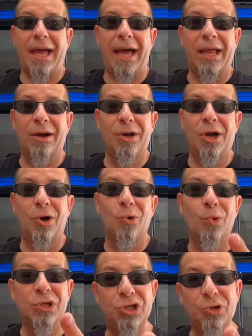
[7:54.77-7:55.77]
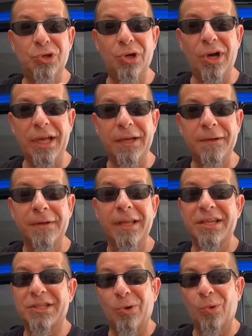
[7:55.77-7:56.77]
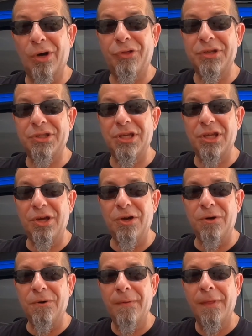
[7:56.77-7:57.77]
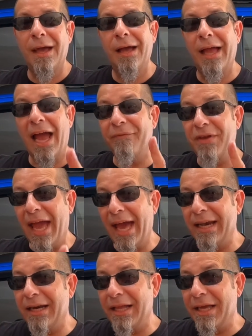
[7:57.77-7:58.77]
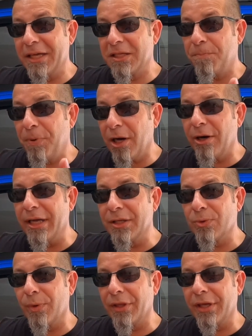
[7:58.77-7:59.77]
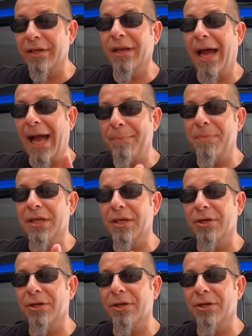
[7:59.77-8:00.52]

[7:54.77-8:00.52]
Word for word: I don't know. Would you do it? Is it worth it to you? Have you had any experience with it? I'd be